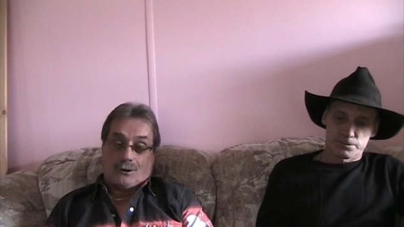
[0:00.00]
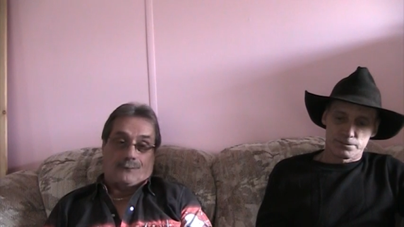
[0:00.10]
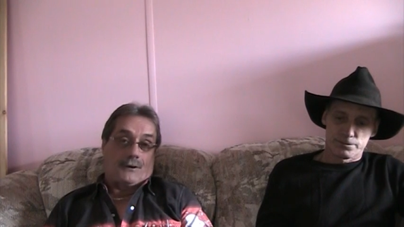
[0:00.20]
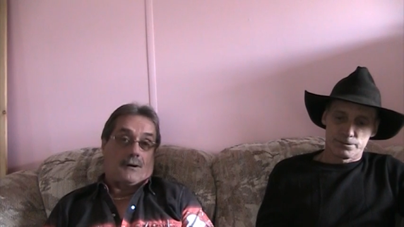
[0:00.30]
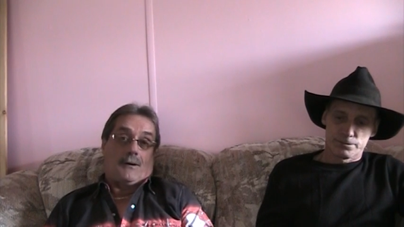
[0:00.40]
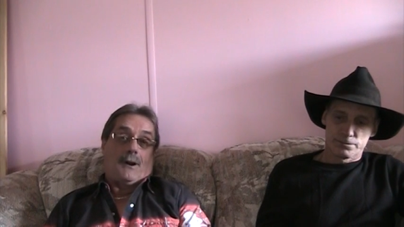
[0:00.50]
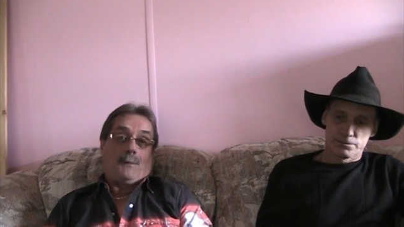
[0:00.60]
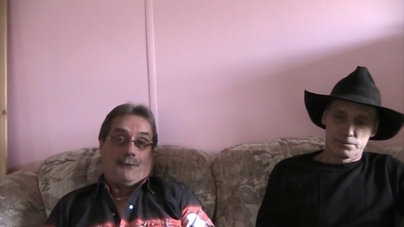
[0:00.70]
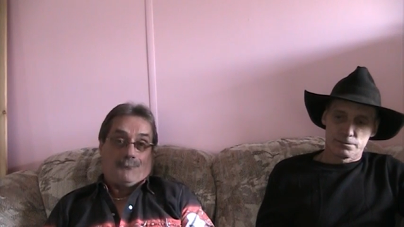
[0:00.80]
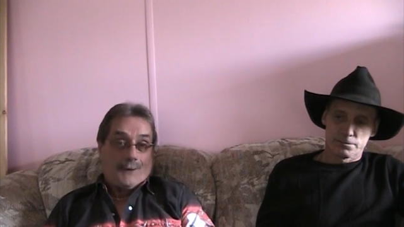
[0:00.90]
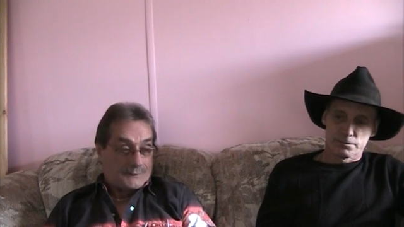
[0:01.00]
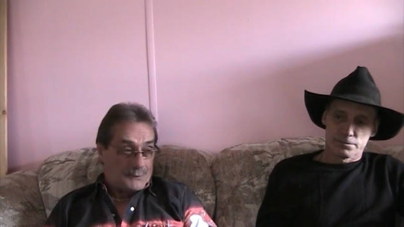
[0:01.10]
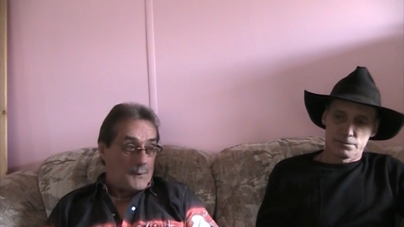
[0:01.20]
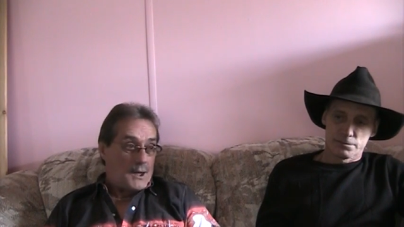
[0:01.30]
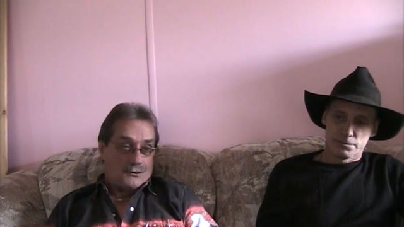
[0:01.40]
Speaker 1: if they're going to be
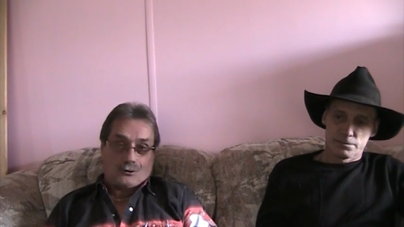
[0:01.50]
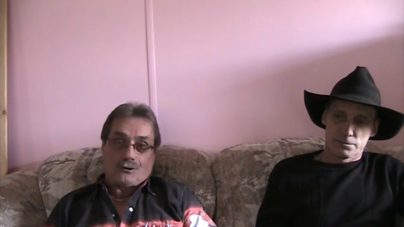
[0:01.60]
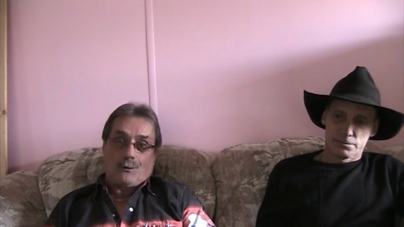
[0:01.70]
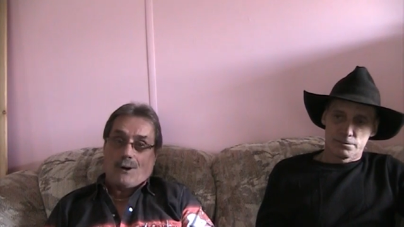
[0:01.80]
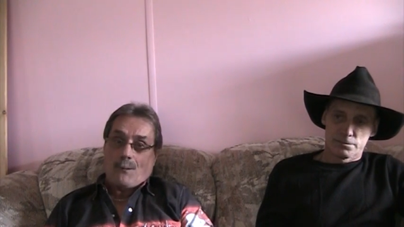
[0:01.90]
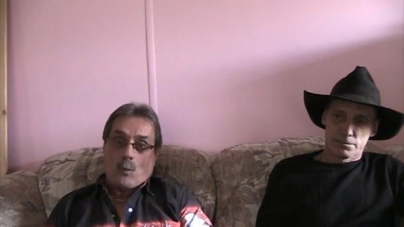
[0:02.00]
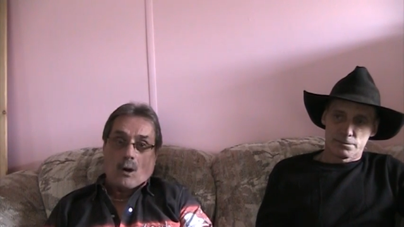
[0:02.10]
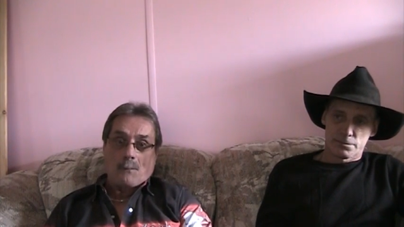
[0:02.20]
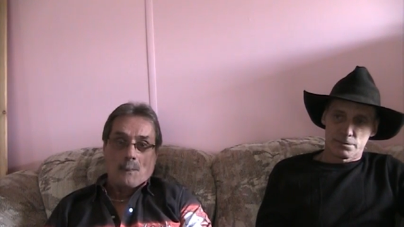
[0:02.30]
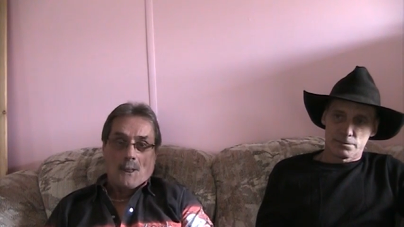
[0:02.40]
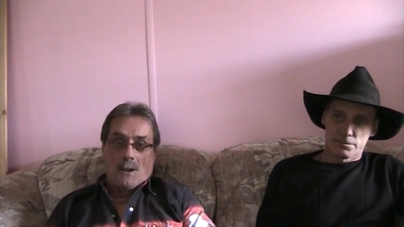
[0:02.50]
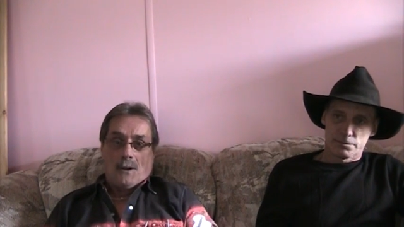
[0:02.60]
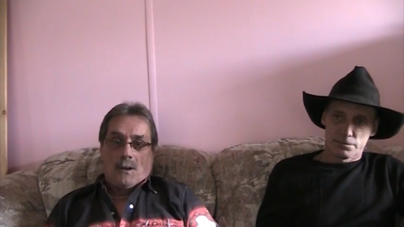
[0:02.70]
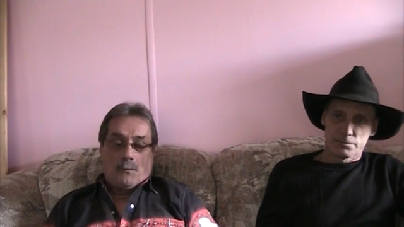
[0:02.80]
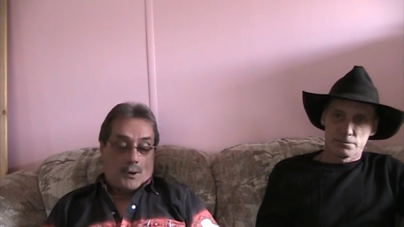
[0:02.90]
victimizing you anymore.
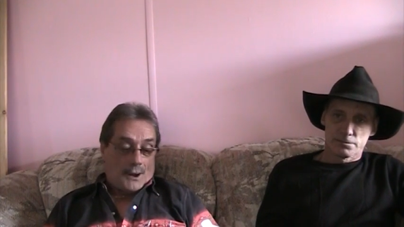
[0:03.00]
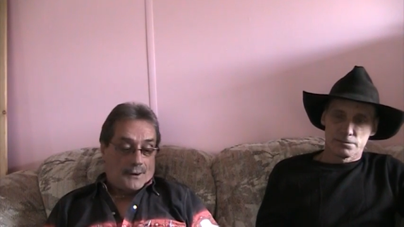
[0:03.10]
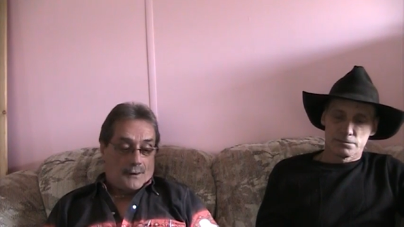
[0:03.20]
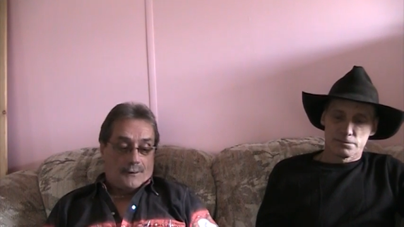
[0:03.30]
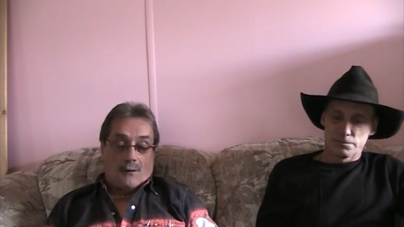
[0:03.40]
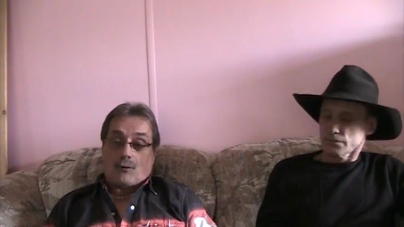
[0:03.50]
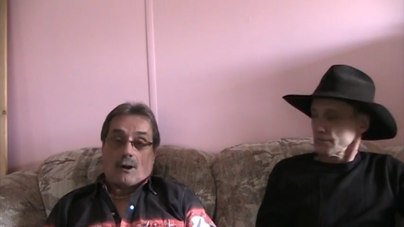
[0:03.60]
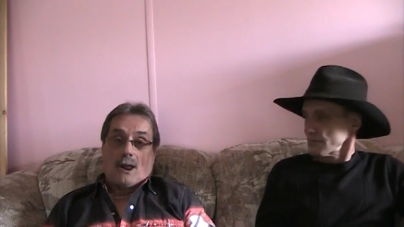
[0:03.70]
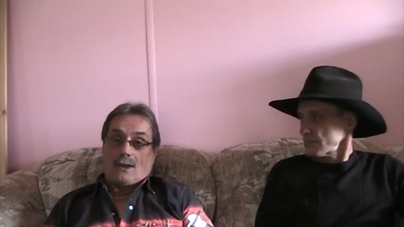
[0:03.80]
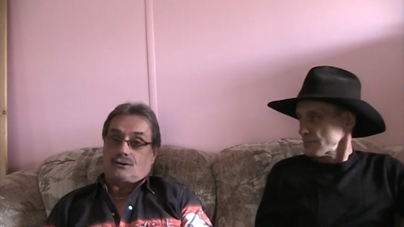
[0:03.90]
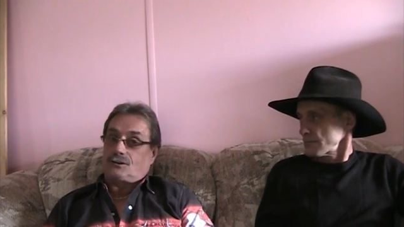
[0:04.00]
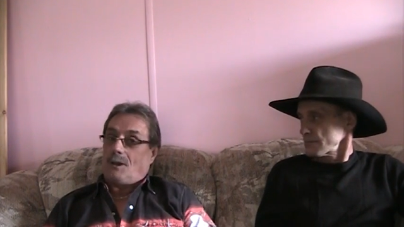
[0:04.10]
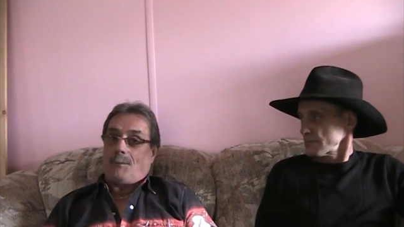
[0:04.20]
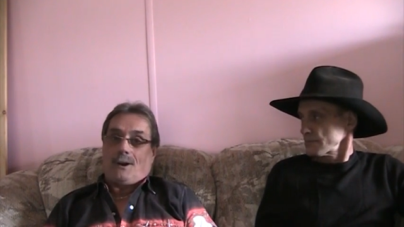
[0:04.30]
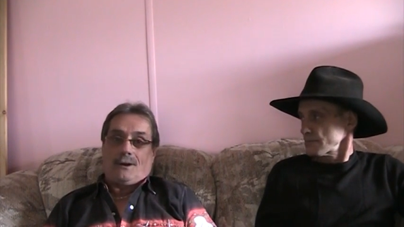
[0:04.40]
But nevertheless,
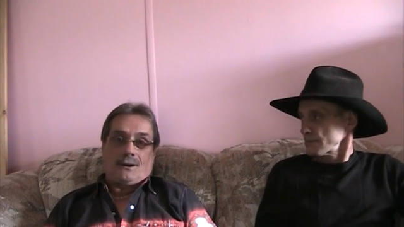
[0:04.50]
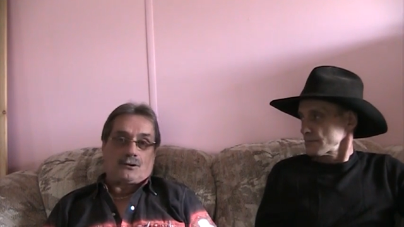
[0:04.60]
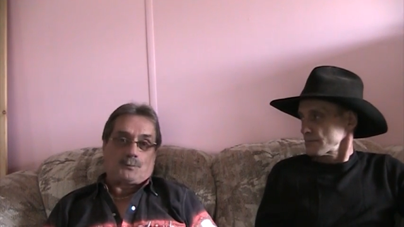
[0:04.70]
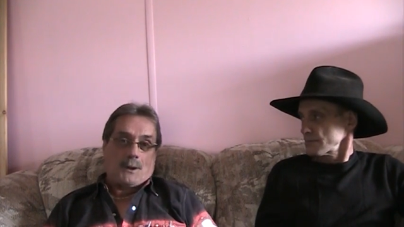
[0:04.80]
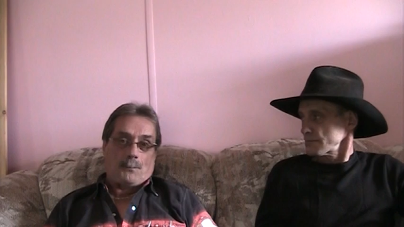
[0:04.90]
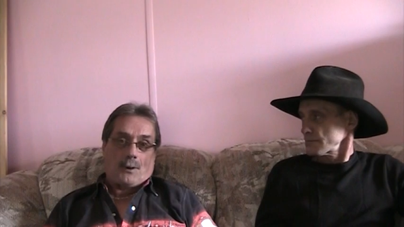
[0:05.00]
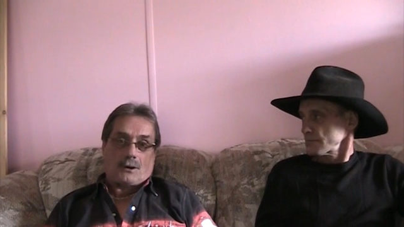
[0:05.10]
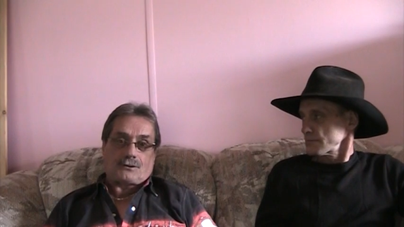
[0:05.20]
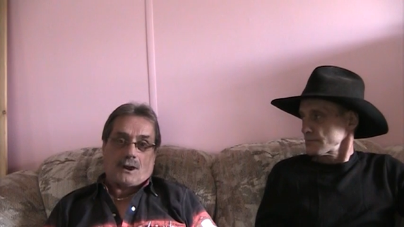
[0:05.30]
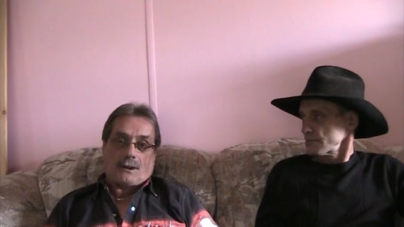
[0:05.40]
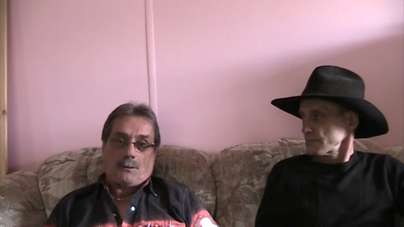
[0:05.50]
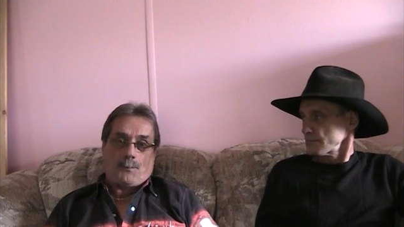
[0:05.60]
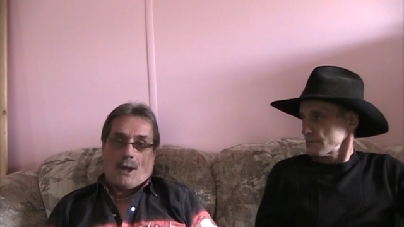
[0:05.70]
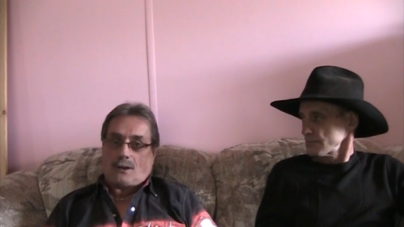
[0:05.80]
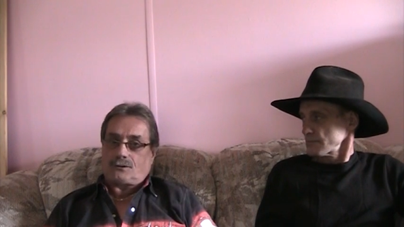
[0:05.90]
I mean, these people are
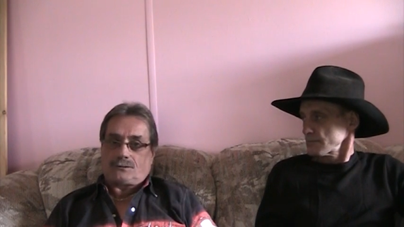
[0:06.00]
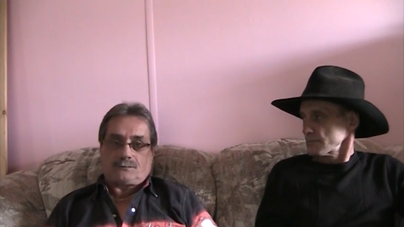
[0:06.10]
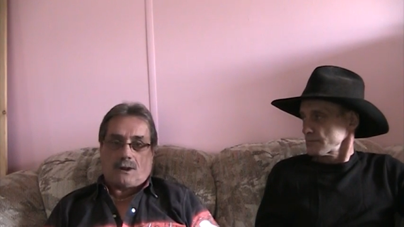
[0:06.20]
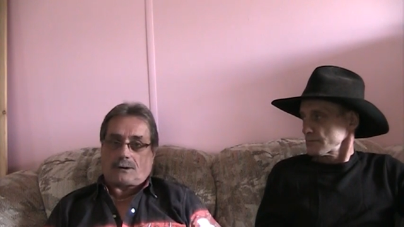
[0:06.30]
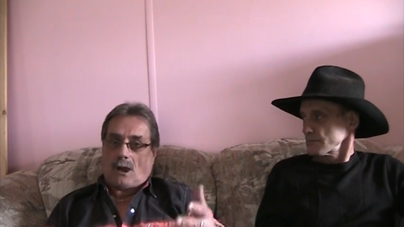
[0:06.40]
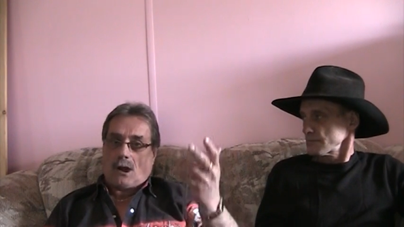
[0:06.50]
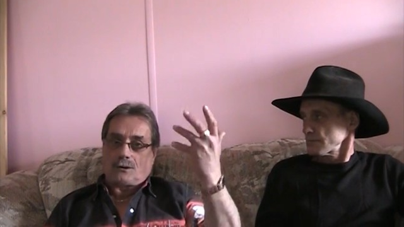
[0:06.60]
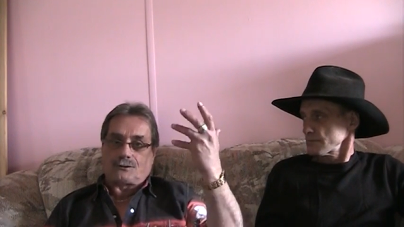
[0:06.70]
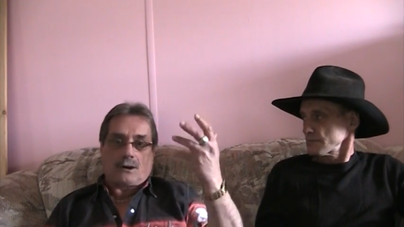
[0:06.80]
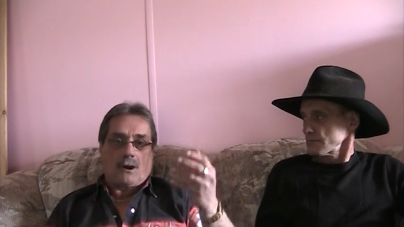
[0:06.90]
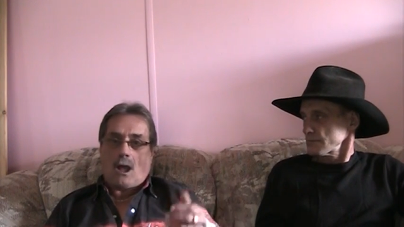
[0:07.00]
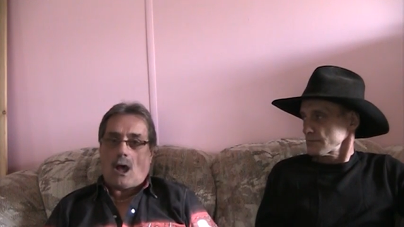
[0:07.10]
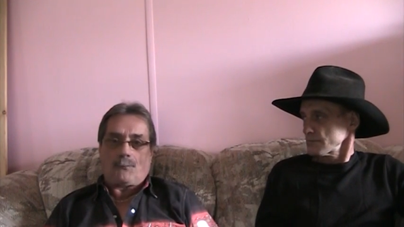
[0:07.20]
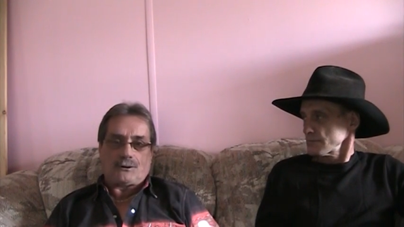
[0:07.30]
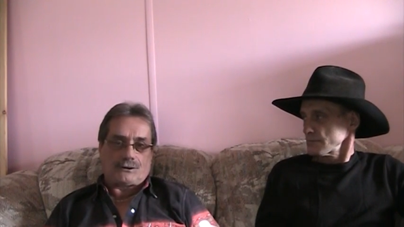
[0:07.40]
psychopaths. That Collister,
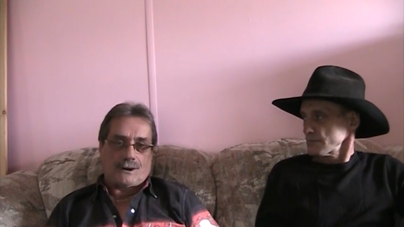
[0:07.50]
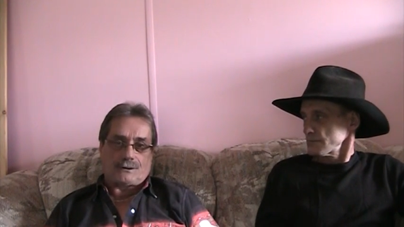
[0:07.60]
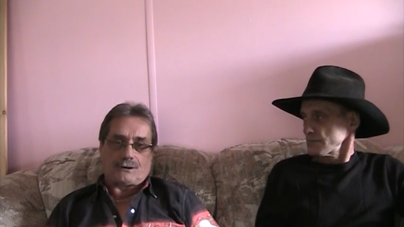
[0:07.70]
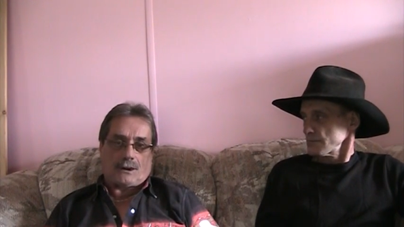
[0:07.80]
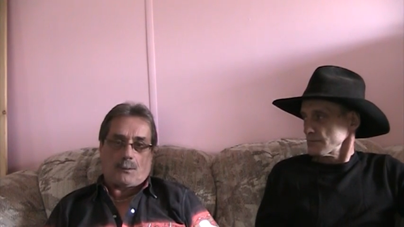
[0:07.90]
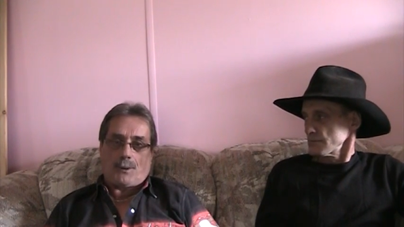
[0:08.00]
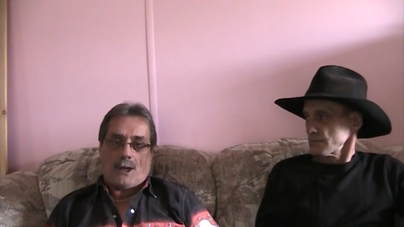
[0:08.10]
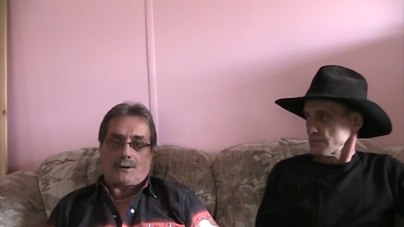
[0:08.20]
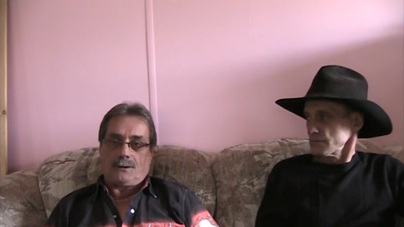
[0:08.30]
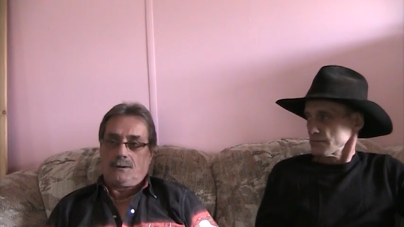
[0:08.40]
obviously a psychopath.